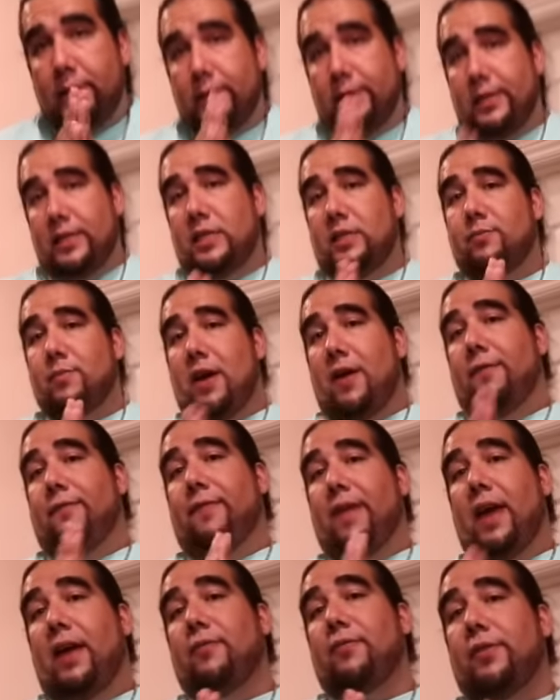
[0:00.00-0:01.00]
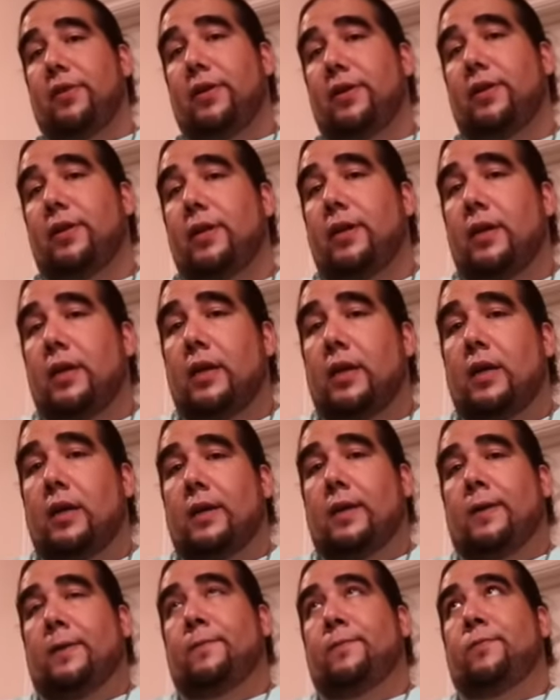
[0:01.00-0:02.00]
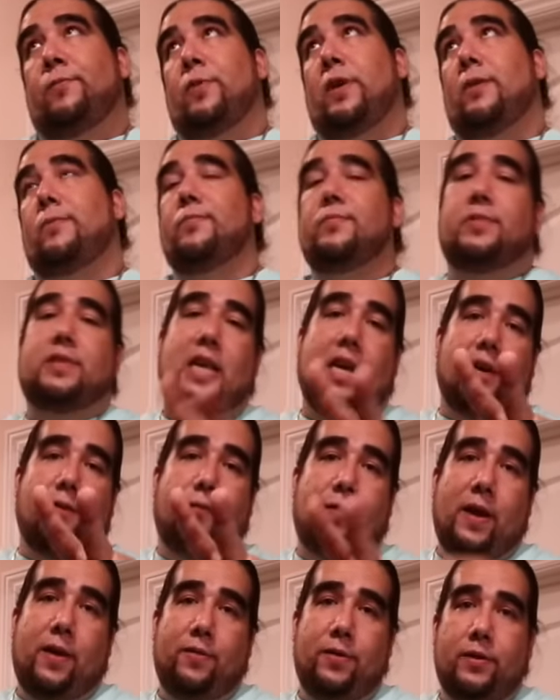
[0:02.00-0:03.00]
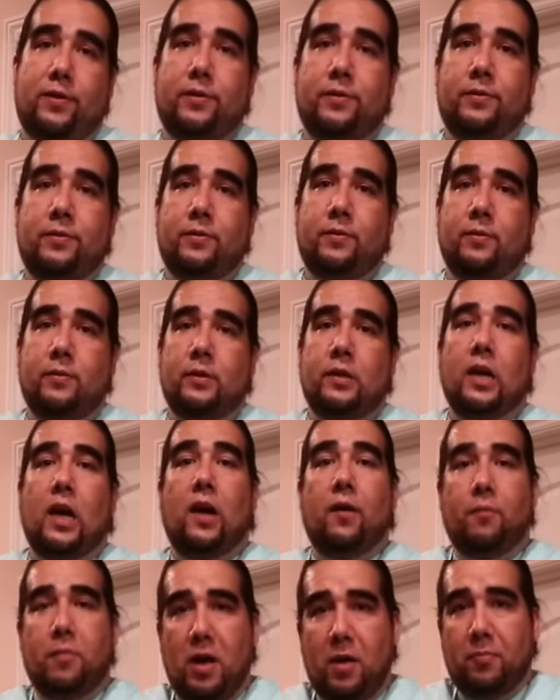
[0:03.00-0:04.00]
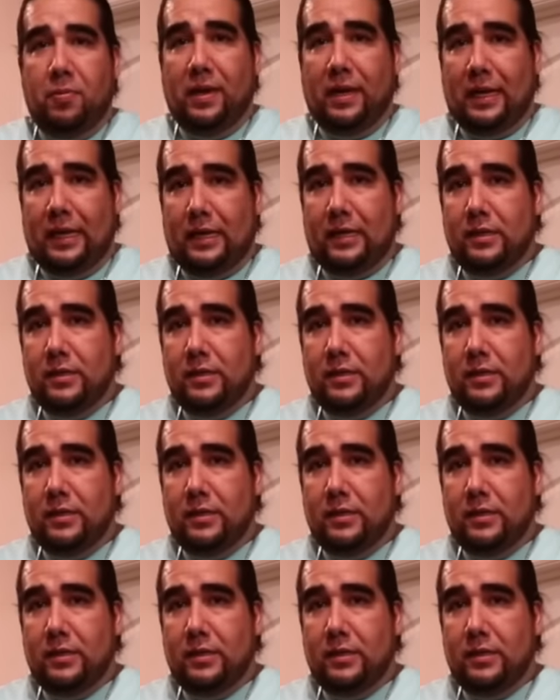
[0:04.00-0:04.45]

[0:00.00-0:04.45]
this is my favorite. Well, second favorite of my P